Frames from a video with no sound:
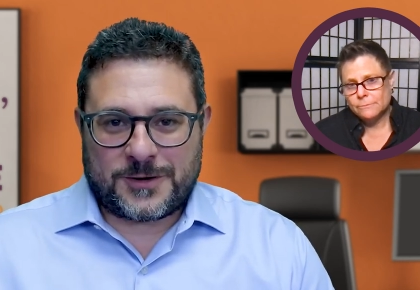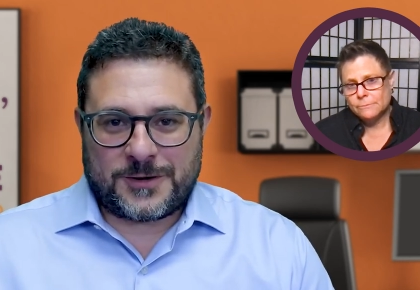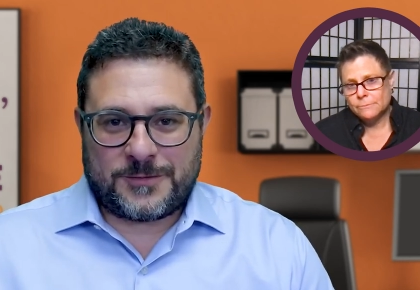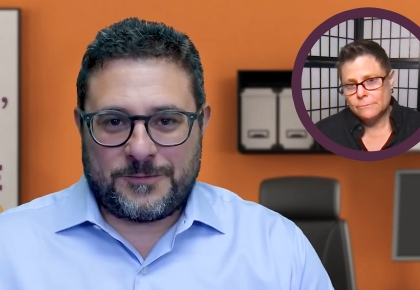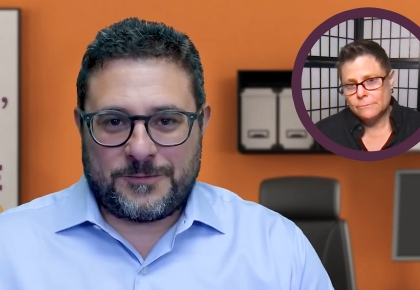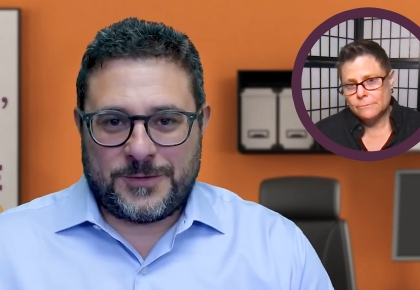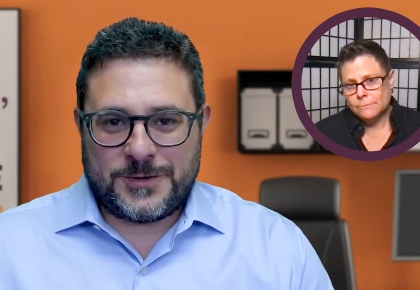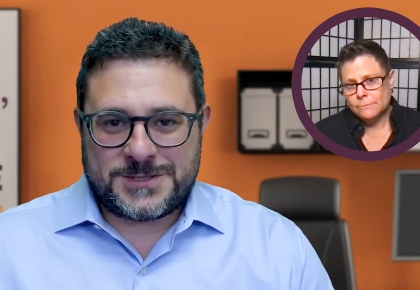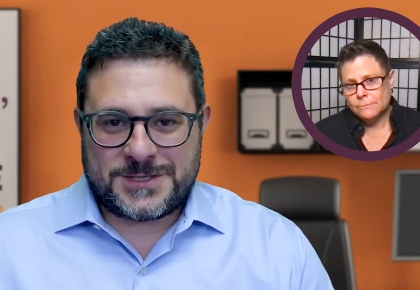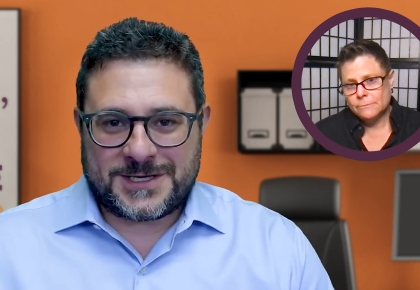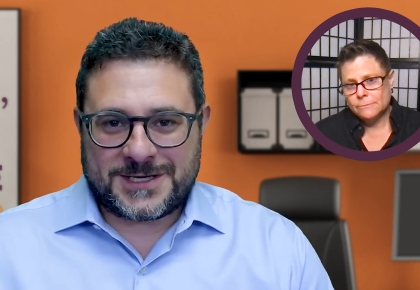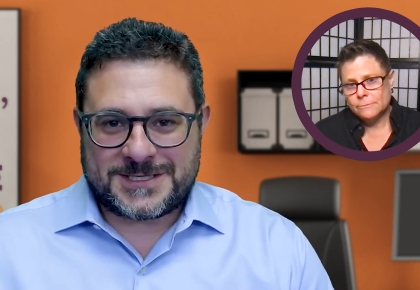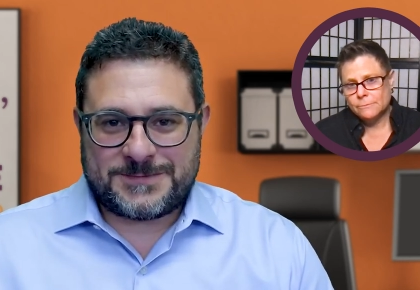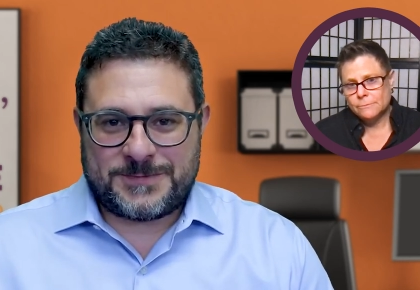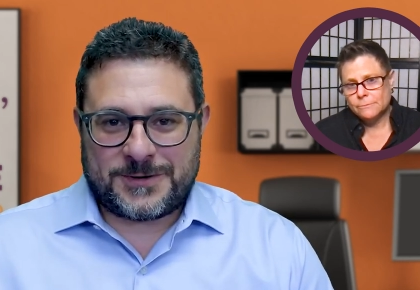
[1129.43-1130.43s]
Speaker 1: our music
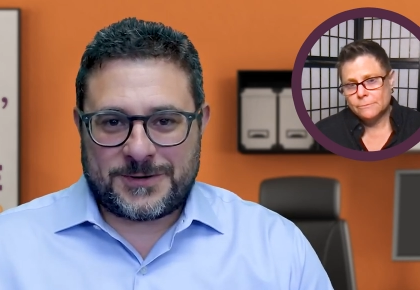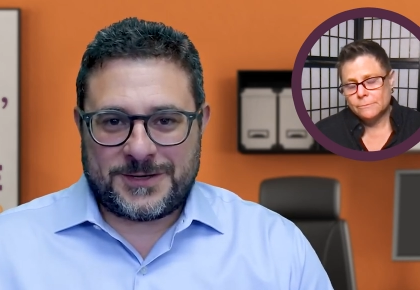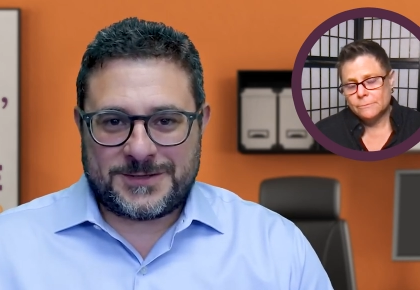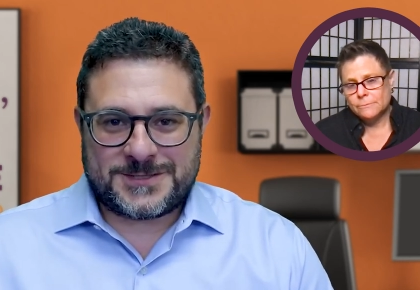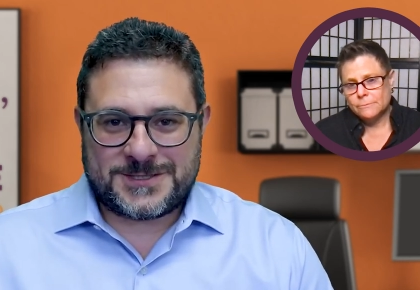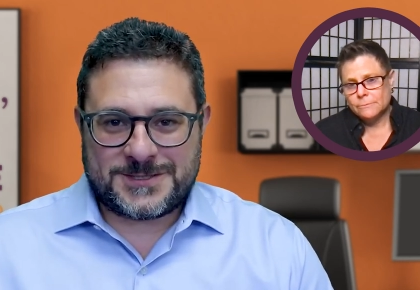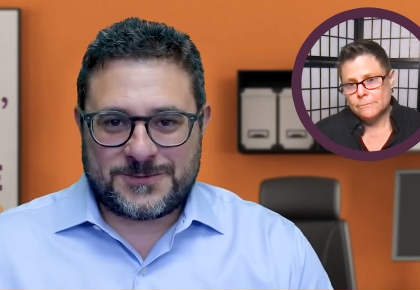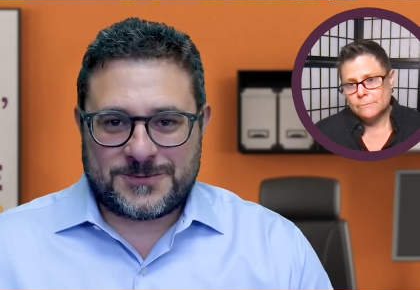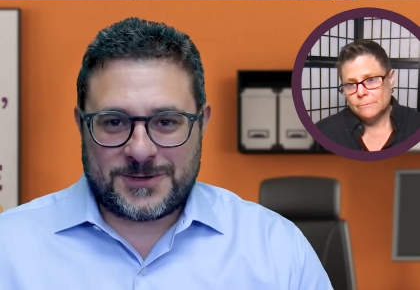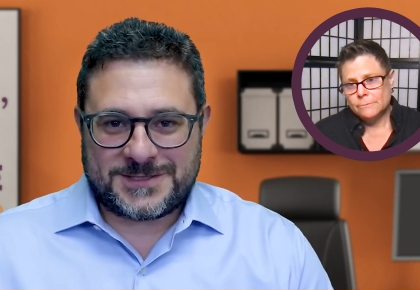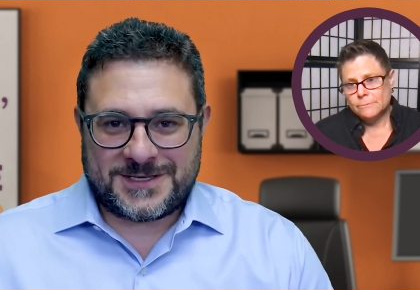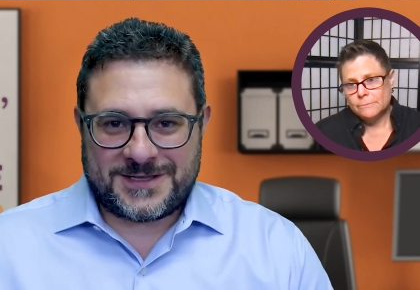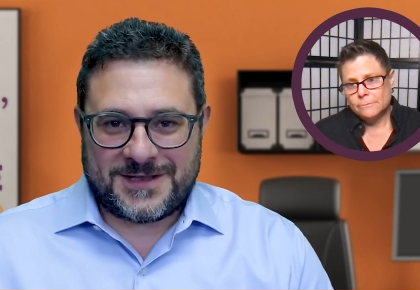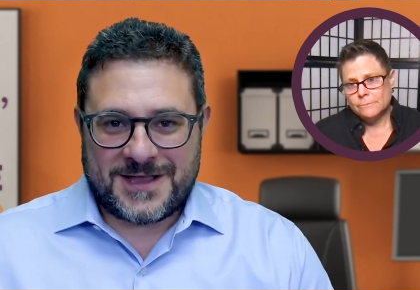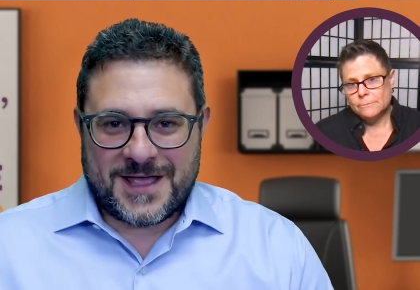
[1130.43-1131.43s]
experiences
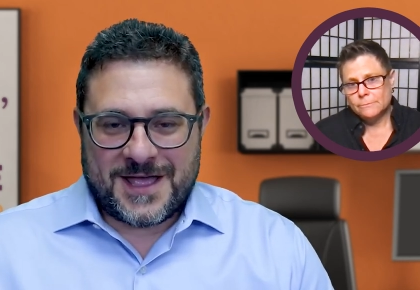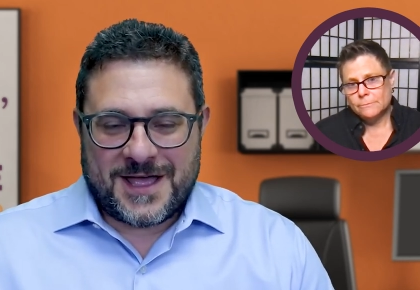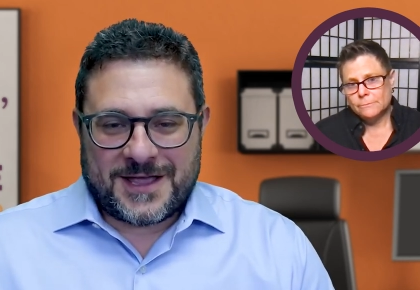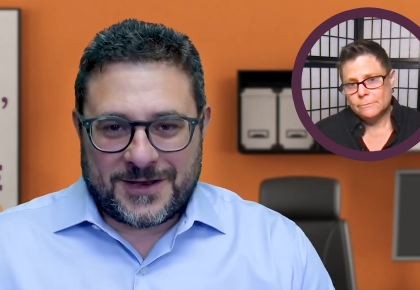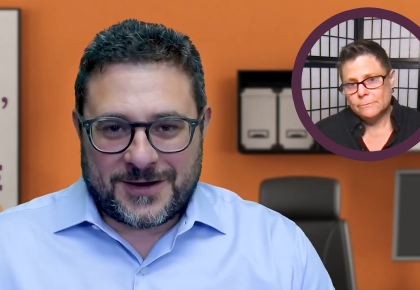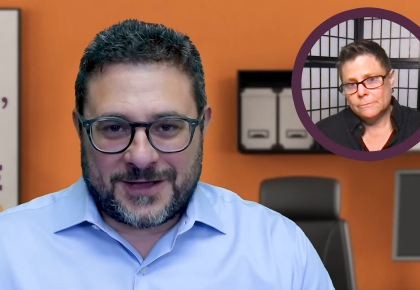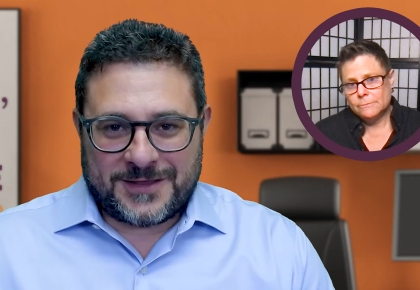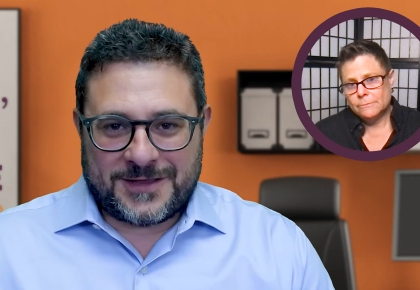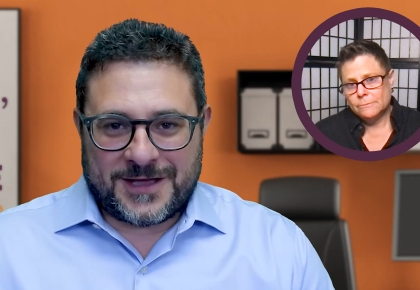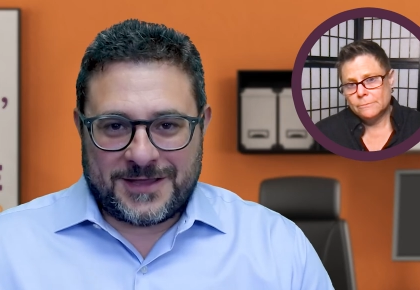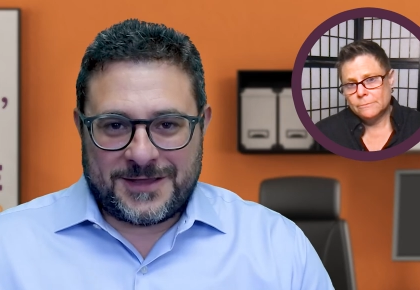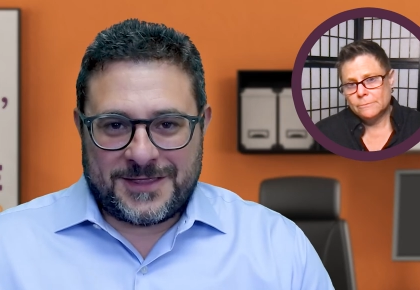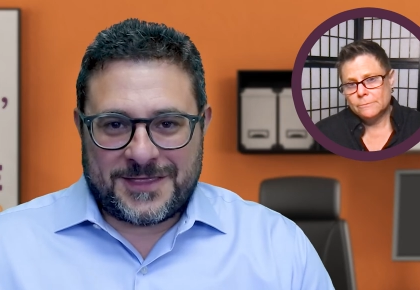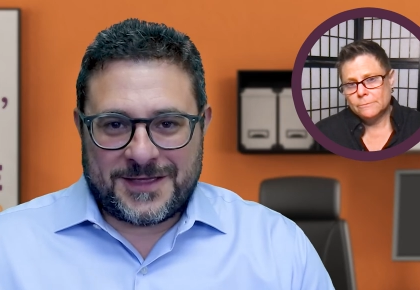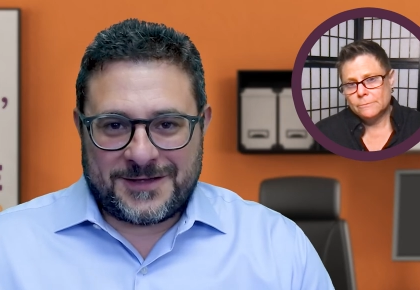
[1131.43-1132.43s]
was. And, you know, I, I
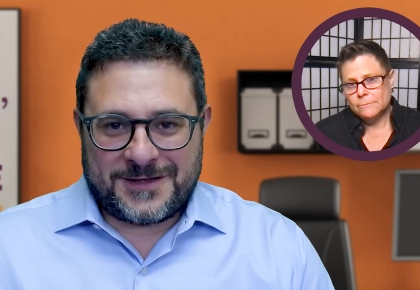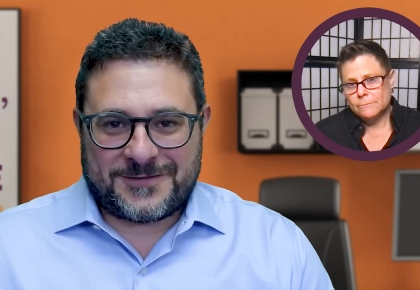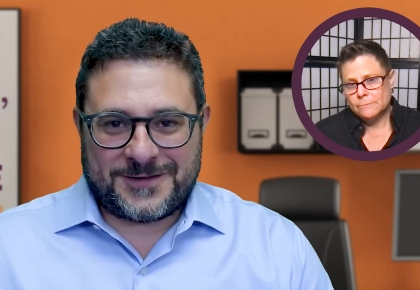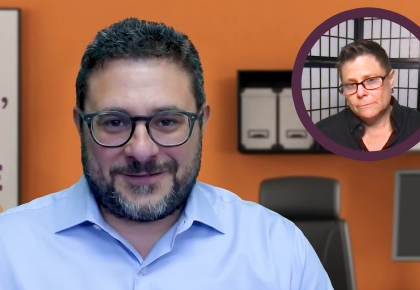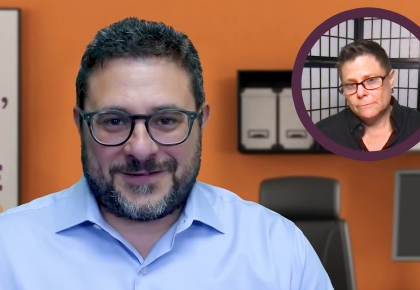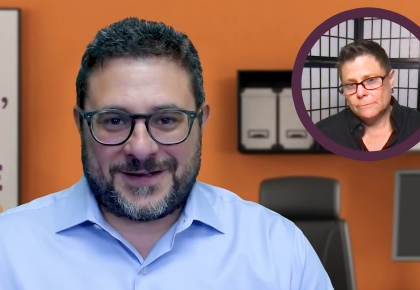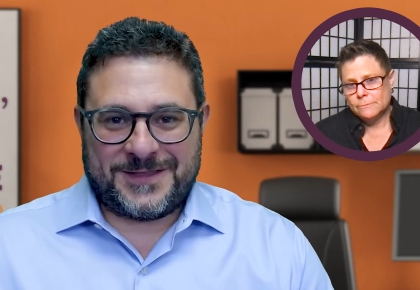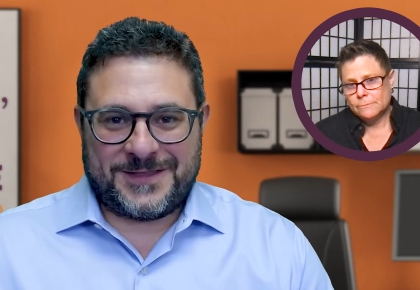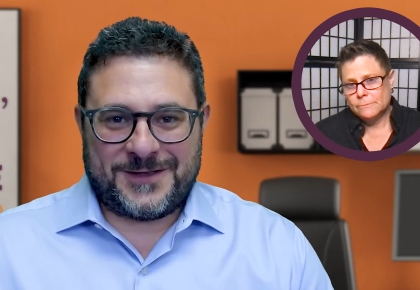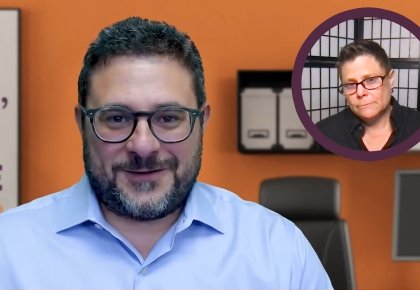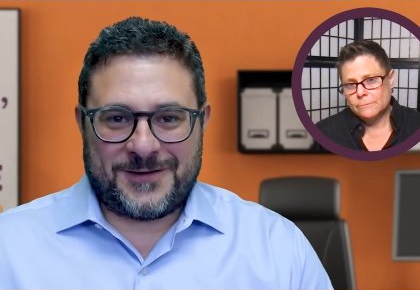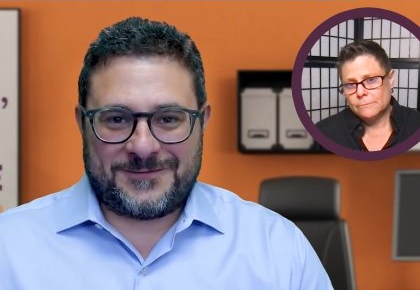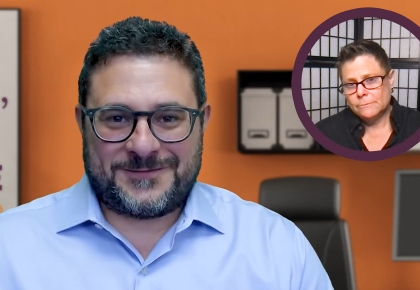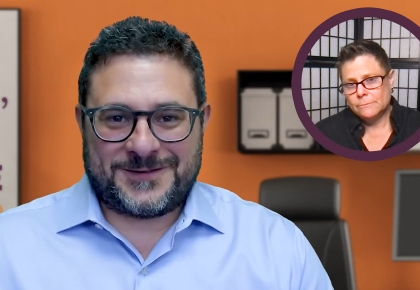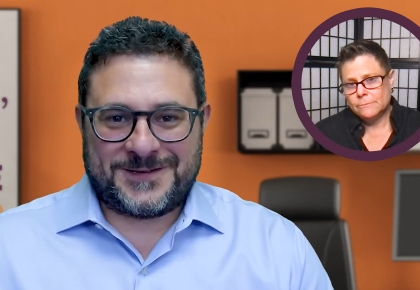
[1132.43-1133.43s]
did thankfully find the
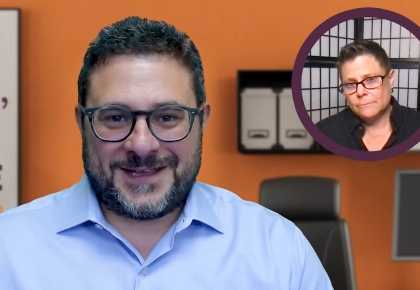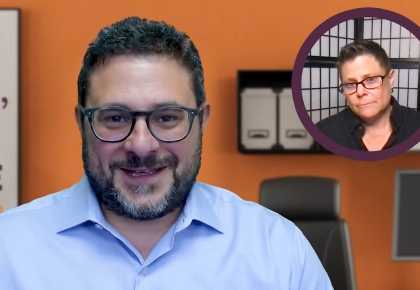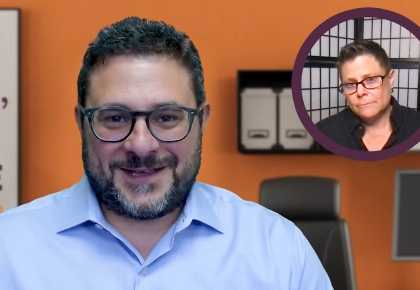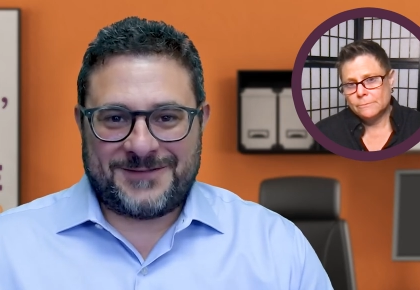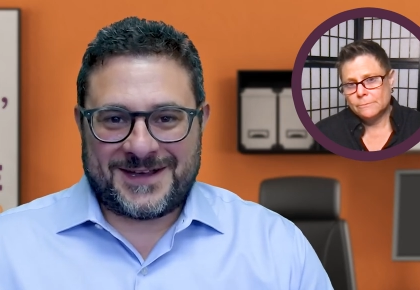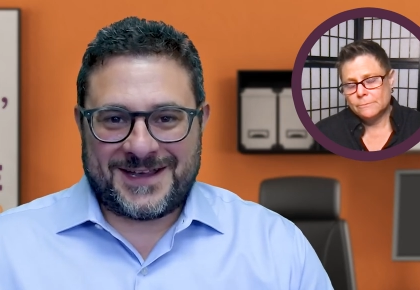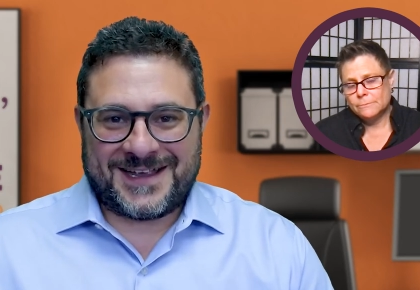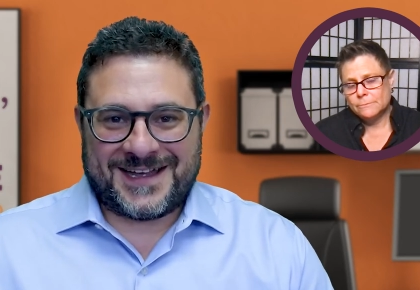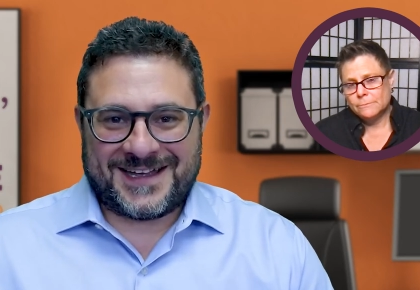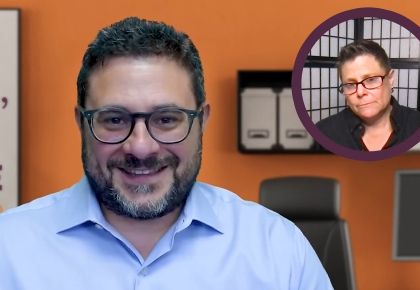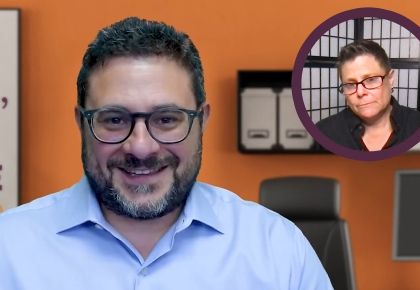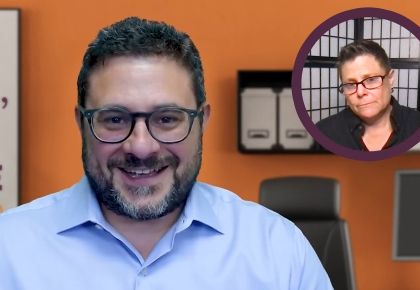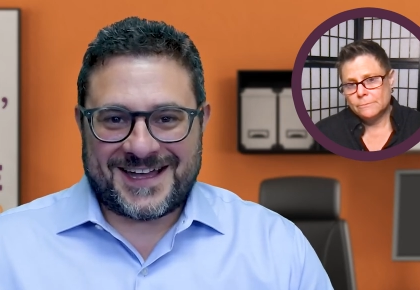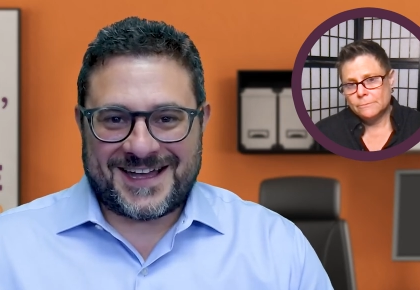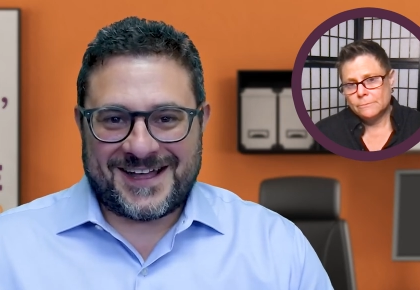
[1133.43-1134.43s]
Grateful Dead when I got
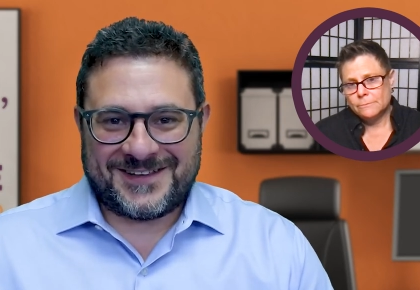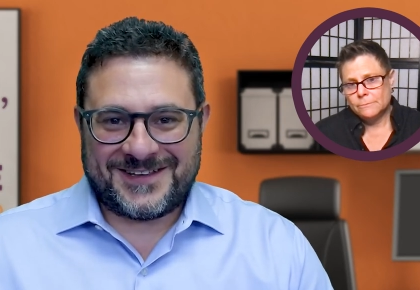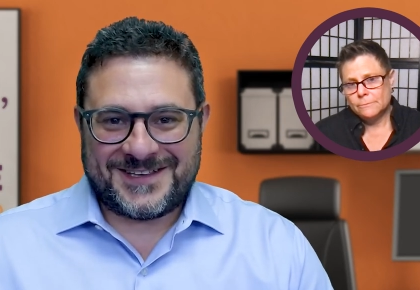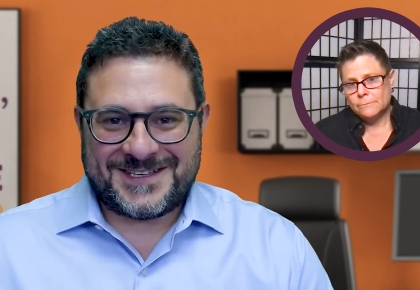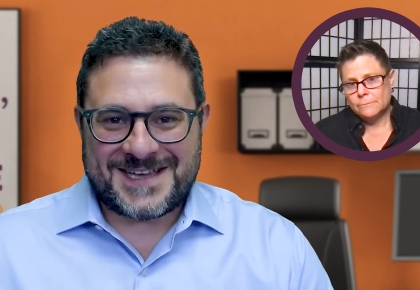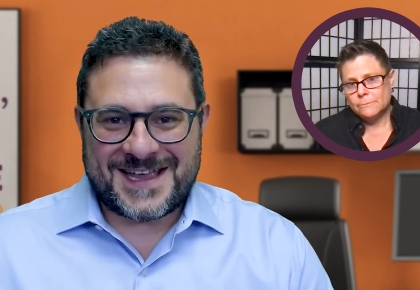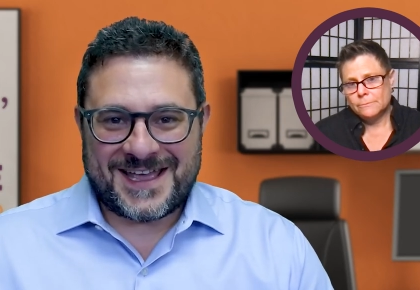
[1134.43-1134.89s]
to college.